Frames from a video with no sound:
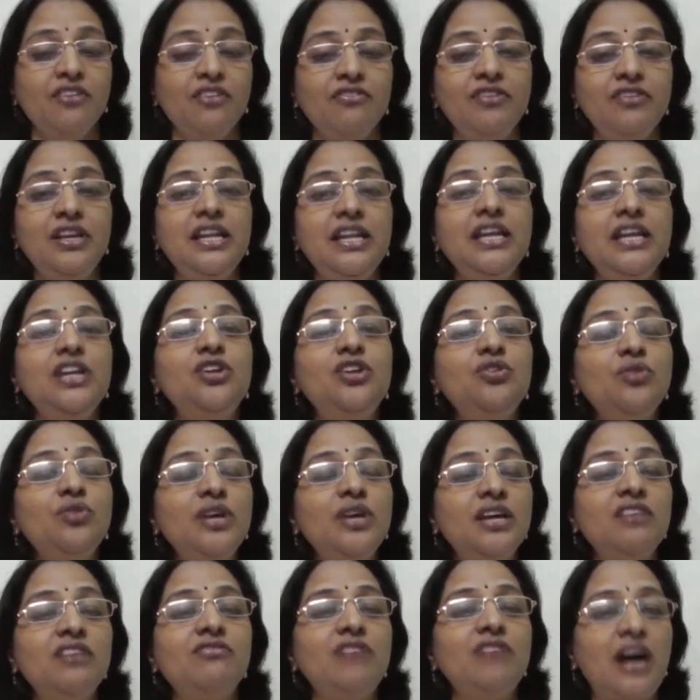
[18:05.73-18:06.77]
We need to
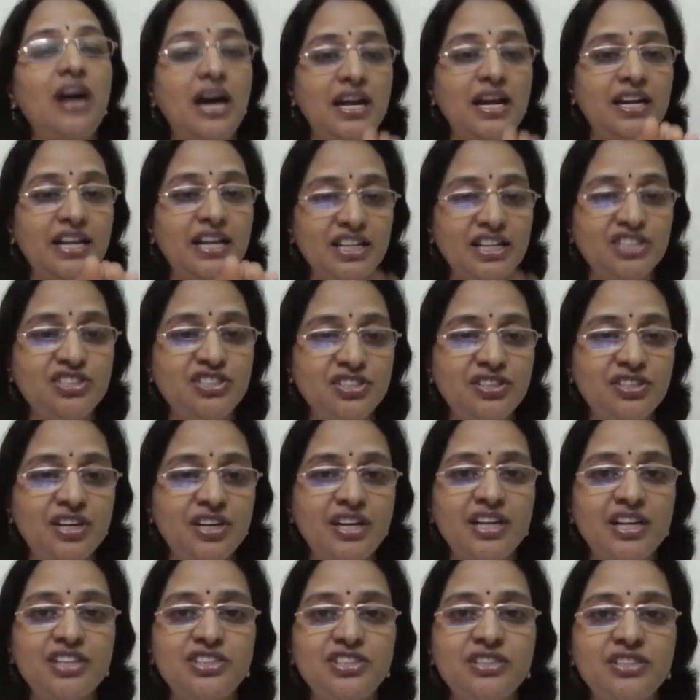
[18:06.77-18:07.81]
give our next
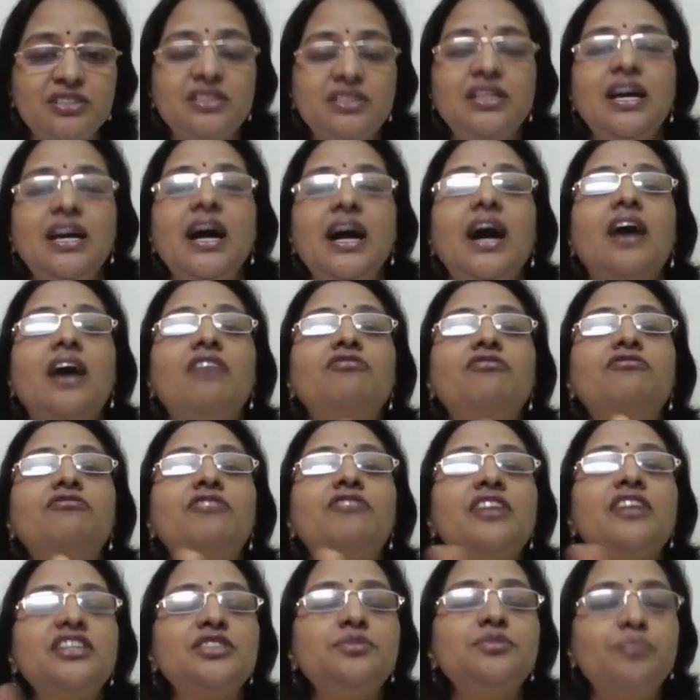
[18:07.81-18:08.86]
generation a
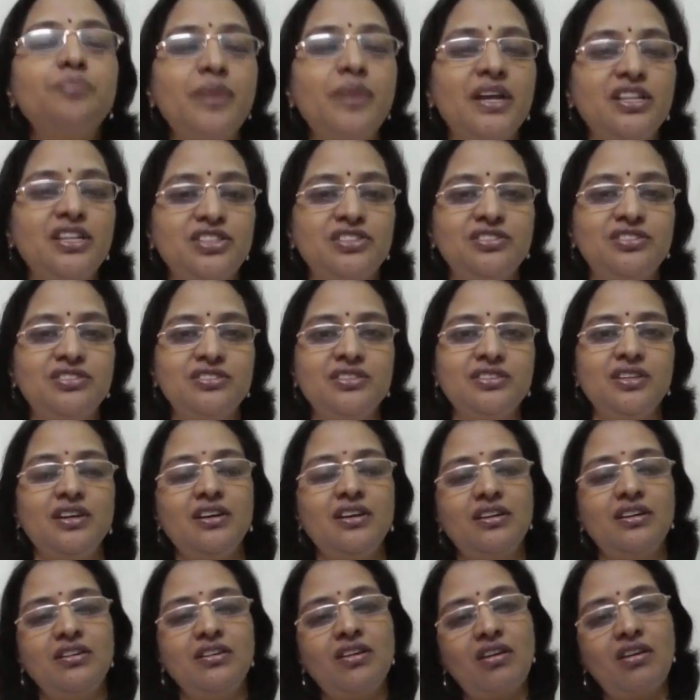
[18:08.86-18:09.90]
fresh page,
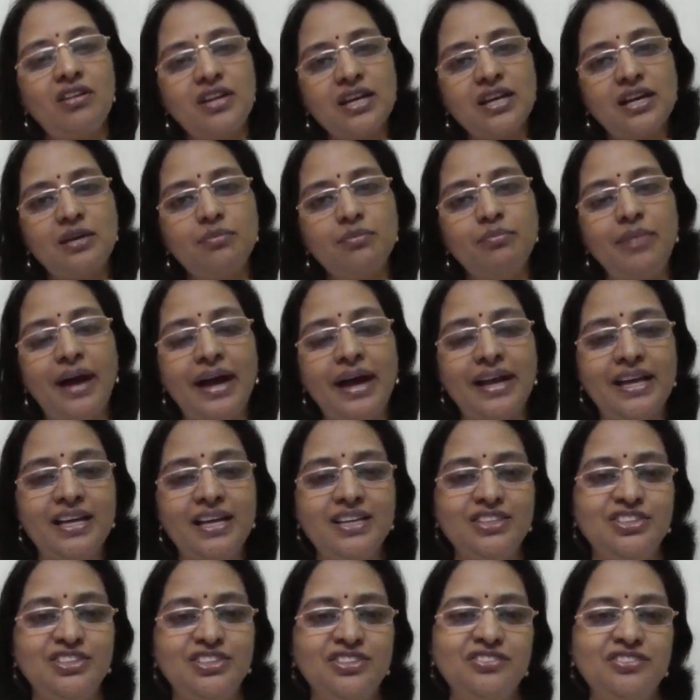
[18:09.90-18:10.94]
not a
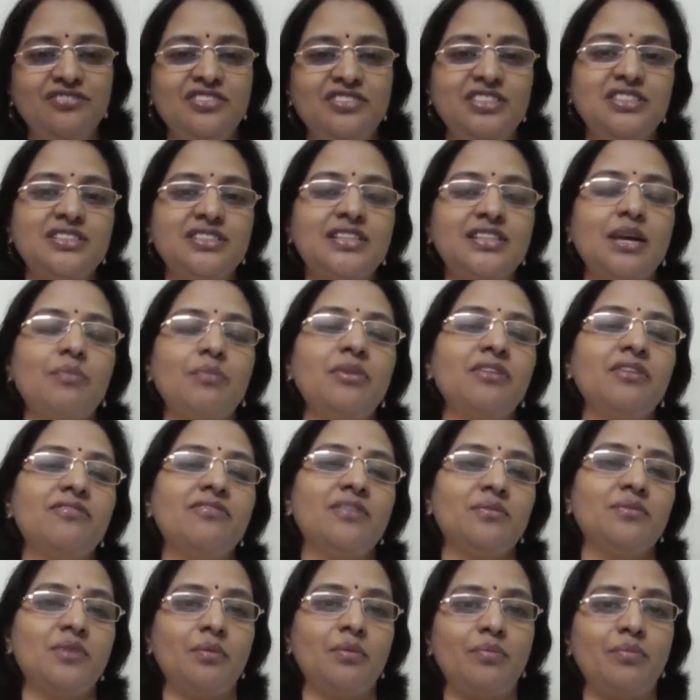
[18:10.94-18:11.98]
baggage which is coming
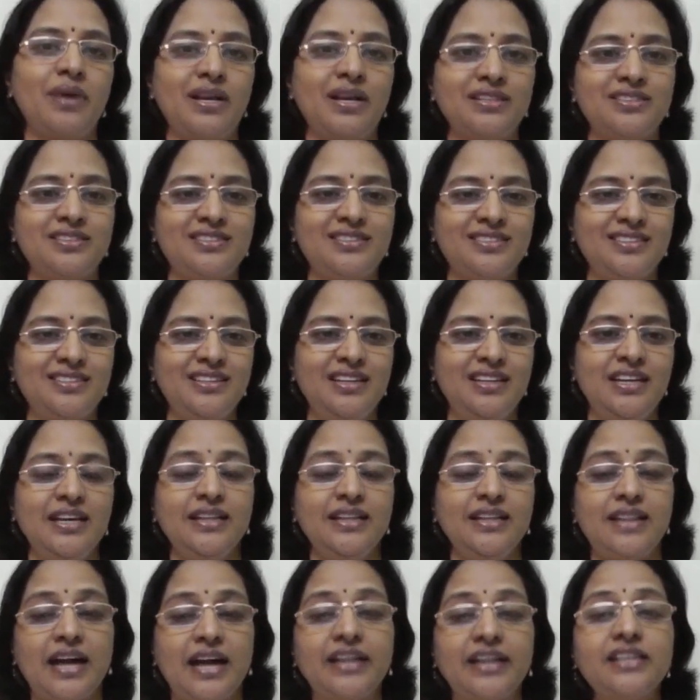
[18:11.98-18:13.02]
from the past.
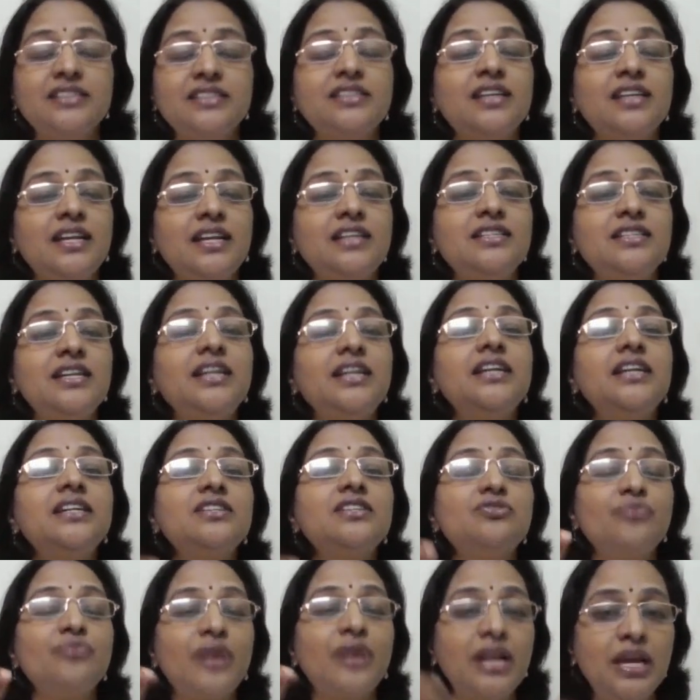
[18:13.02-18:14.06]
That is the reason it
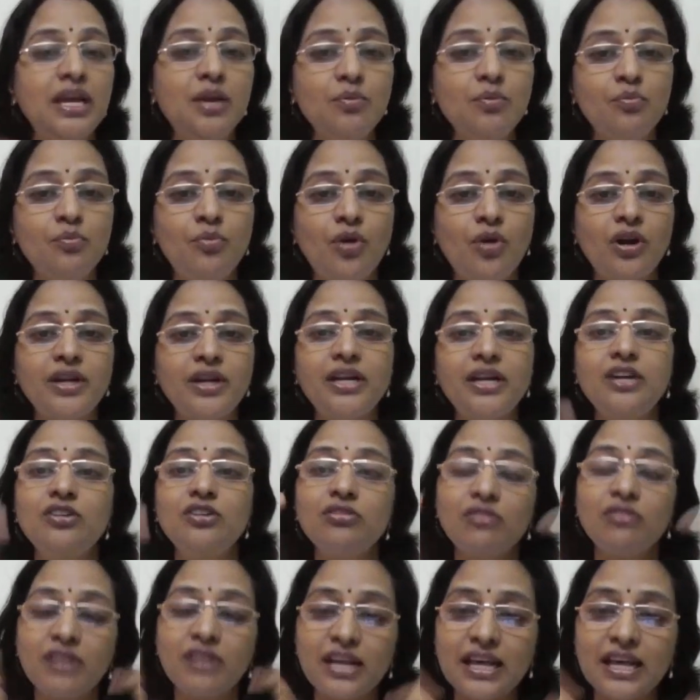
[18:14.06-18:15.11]
is very important
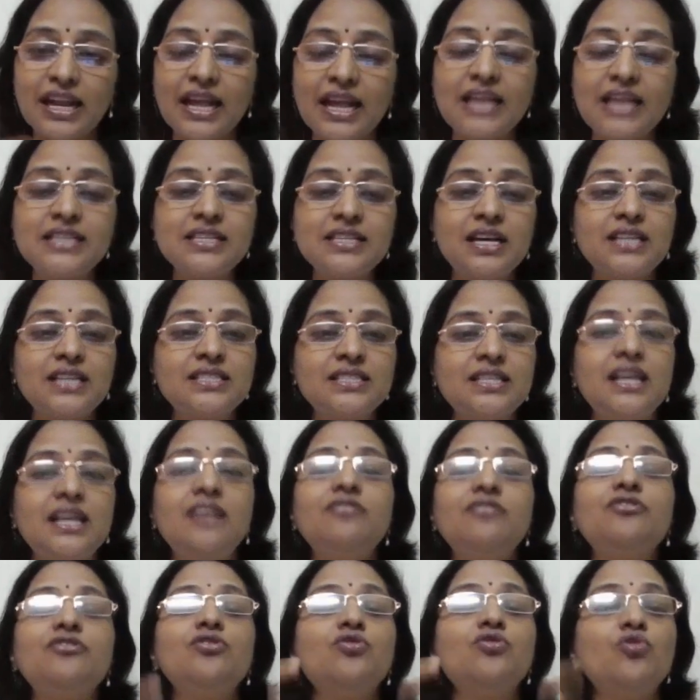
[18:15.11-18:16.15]
to realize
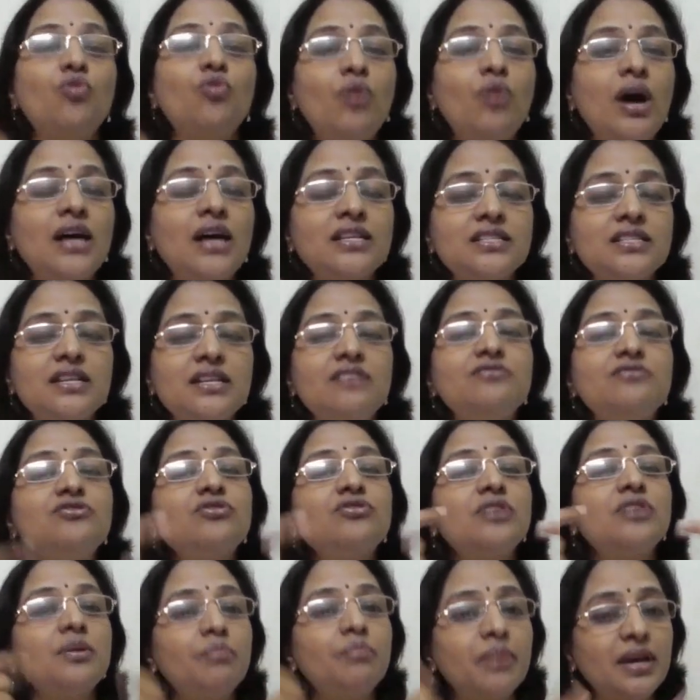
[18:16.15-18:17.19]
ourselves, to know ourselves,
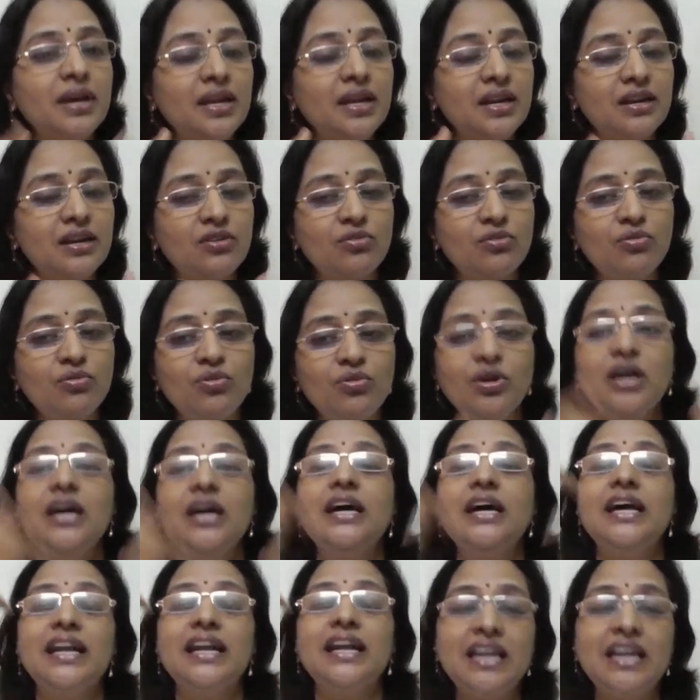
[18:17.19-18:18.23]
to repair, to
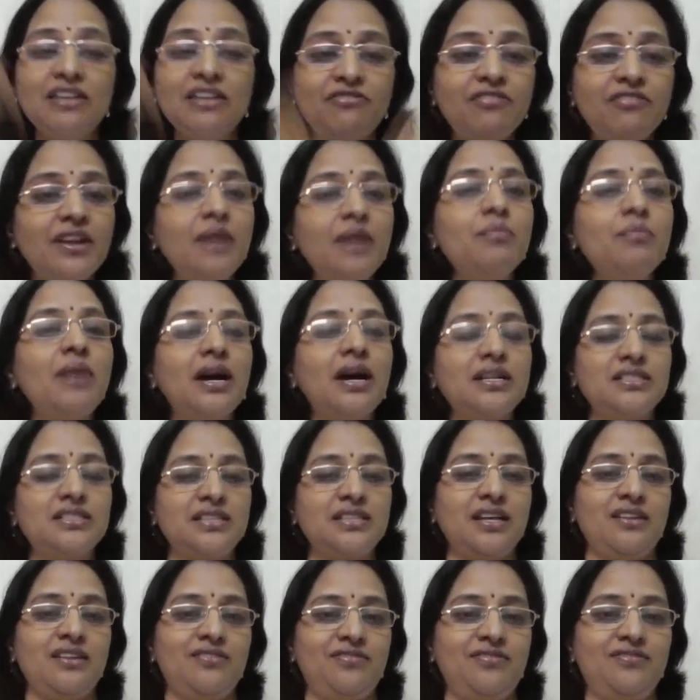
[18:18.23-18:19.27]
reframe
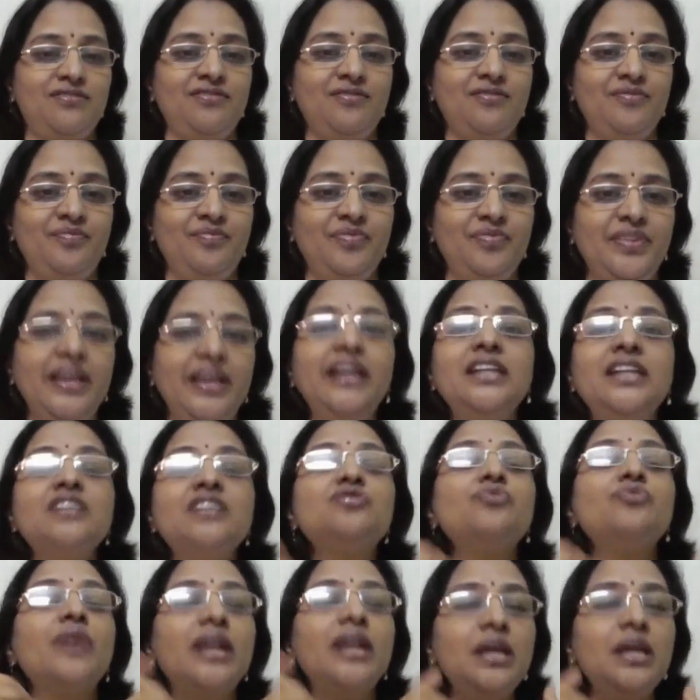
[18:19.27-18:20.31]
ourselves. It
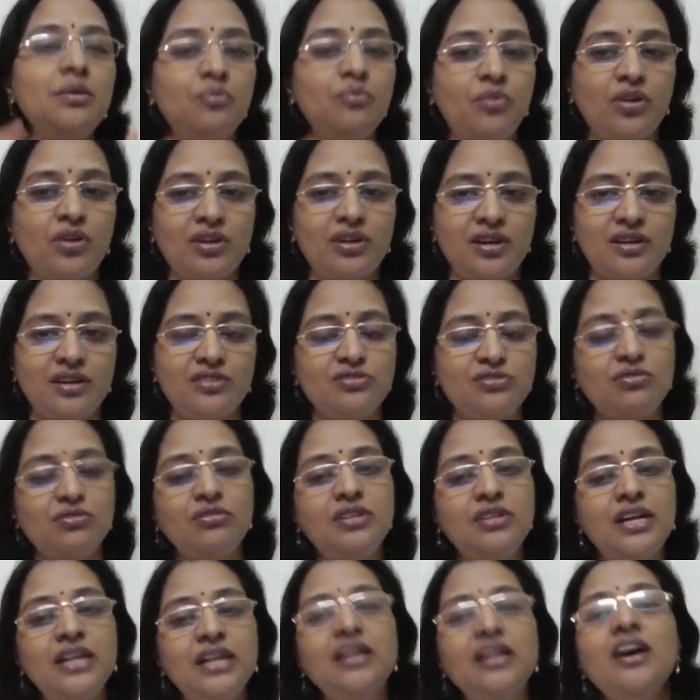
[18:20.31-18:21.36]
is very important,
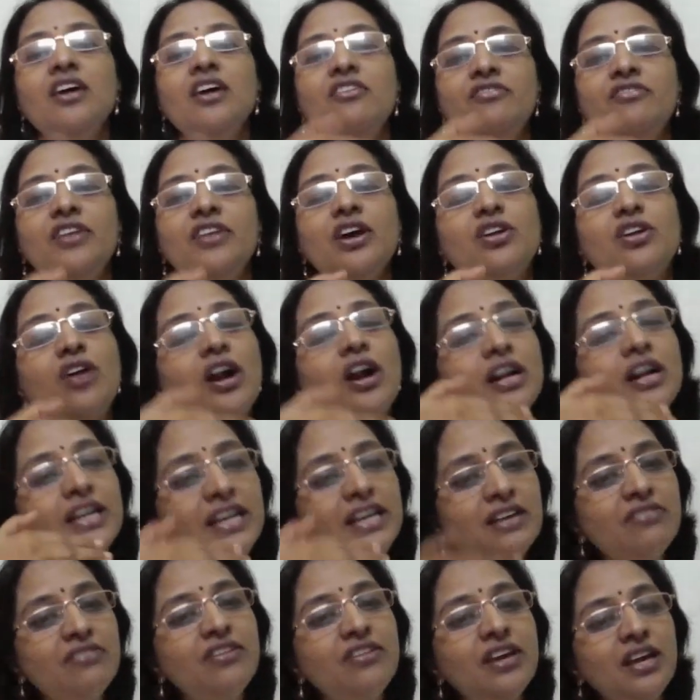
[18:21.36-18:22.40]
so that we are
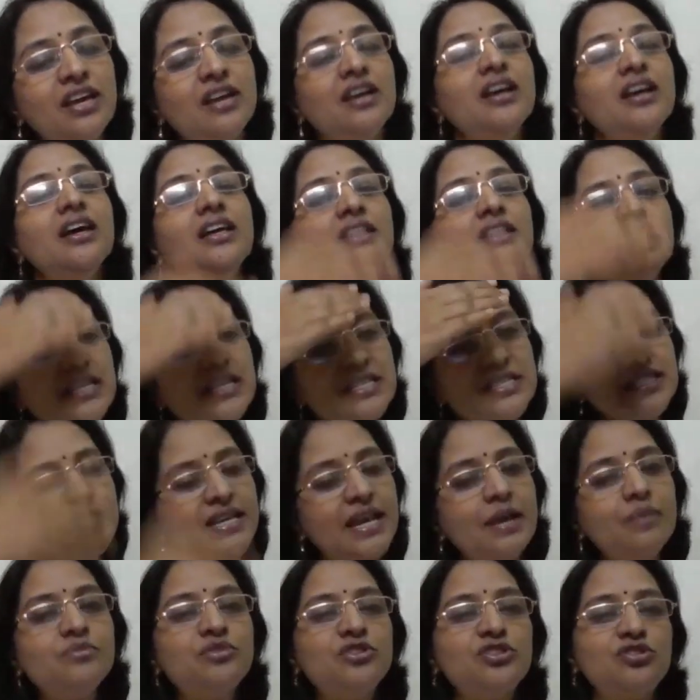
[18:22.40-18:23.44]
not giving the
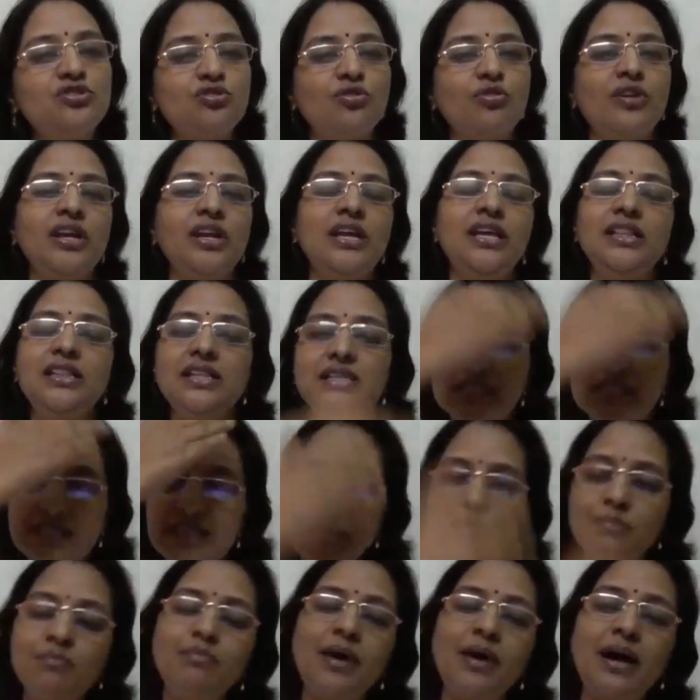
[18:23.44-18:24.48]
same story, the
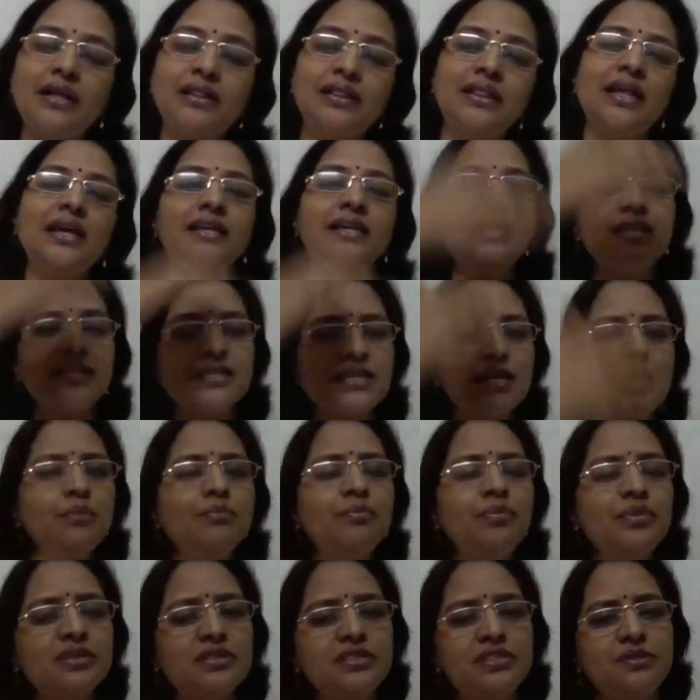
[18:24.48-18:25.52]
same pathline, the
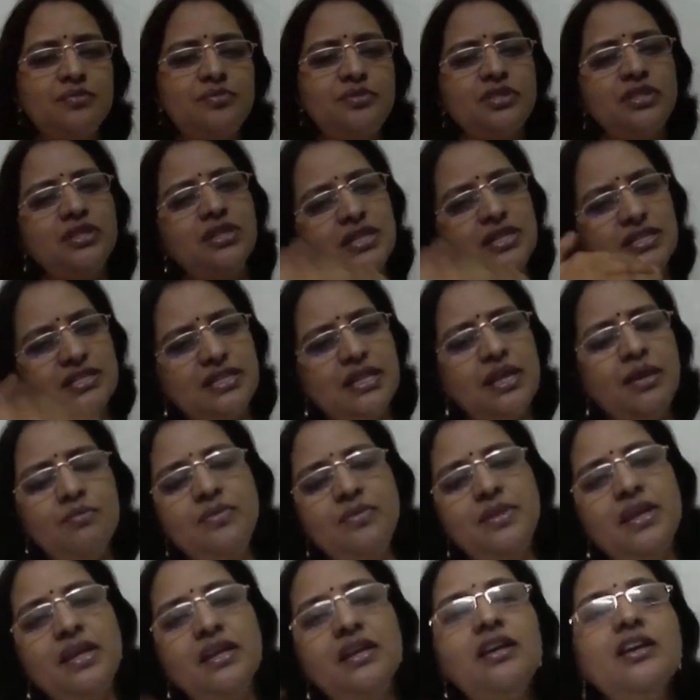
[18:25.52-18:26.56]
same perception and
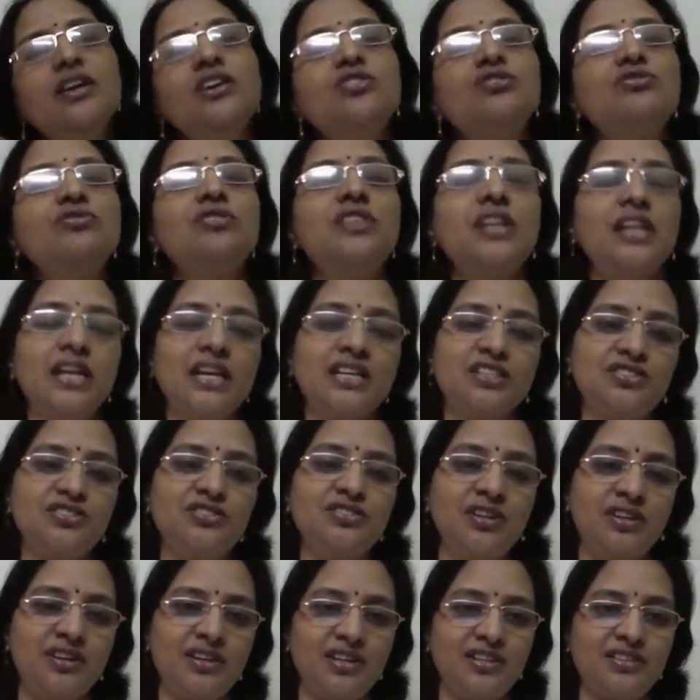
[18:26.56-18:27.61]
same thing to the next
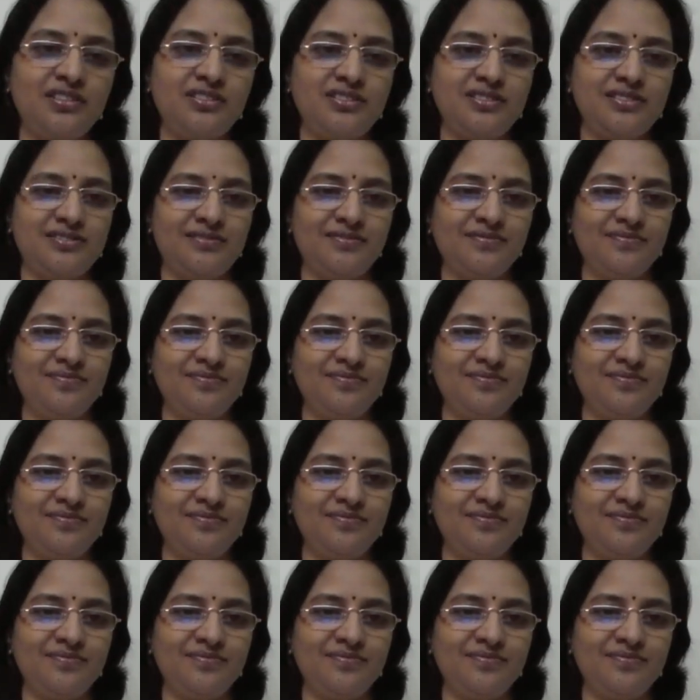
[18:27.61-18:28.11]
generation.